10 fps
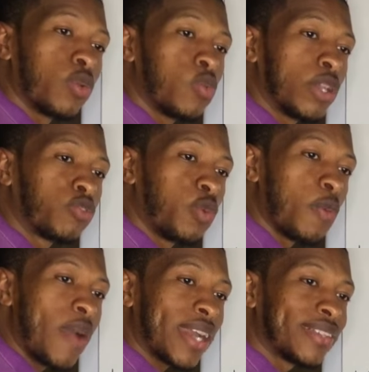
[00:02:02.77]
don't we wish we
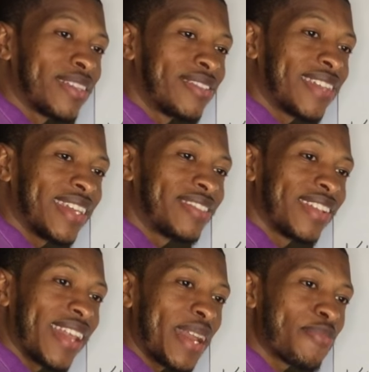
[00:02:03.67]
were back at this
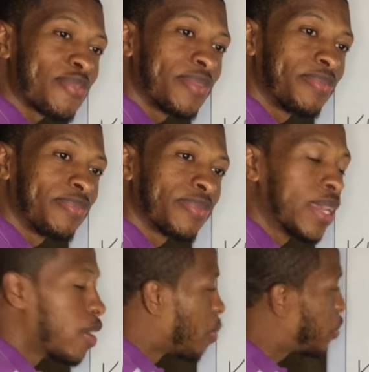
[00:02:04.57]
stage in life.
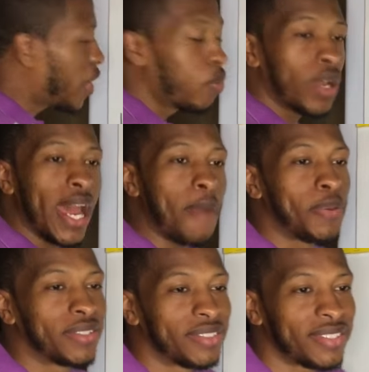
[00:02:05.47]
But then what
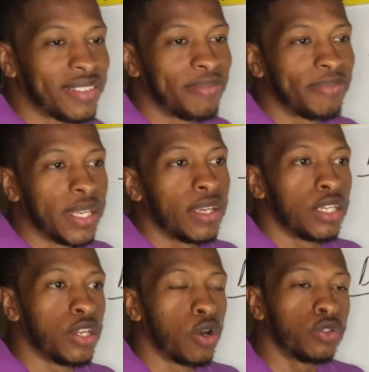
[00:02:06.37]
happens?
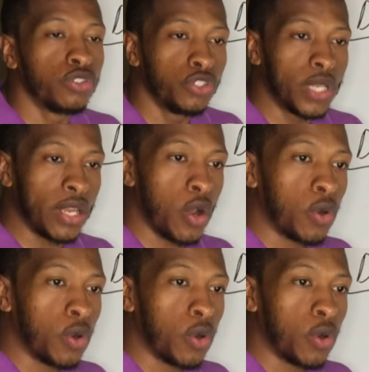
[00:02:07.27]
You know, you get